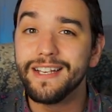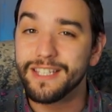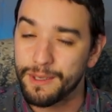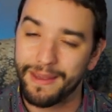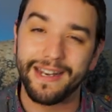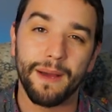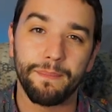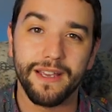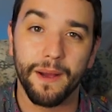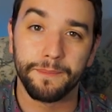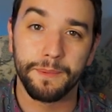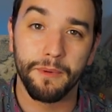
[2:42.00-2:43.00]
may not be
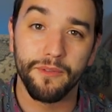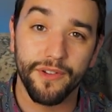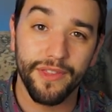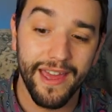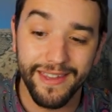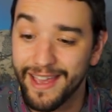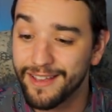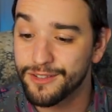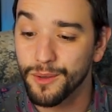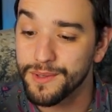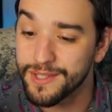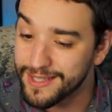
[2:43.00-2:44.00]
comfortable for that yet.
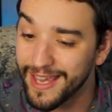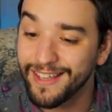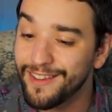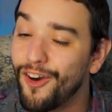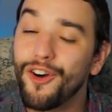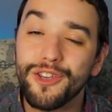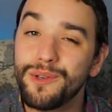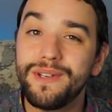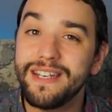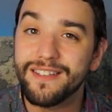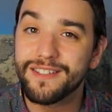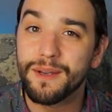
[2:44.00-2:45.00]
So it's saying that all you
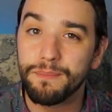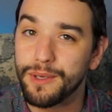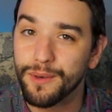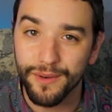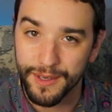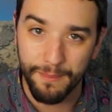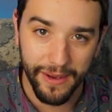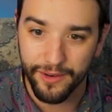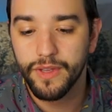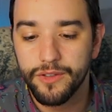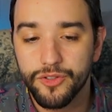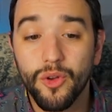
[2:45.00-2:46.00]
need is a computer and a
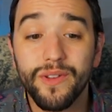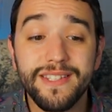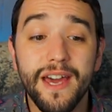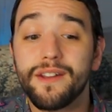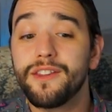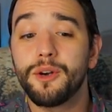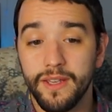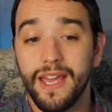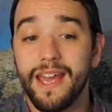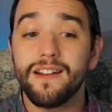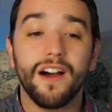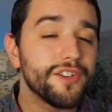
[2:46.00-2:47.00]
microphone. Scrolling down a little bit,
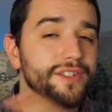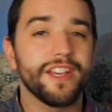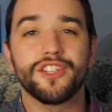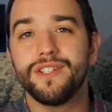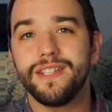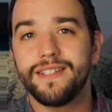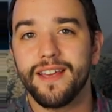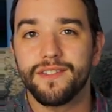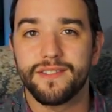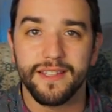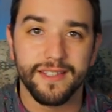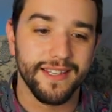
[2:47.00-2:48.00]
and under session
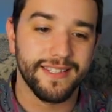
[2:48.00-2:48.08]
details, it's going to say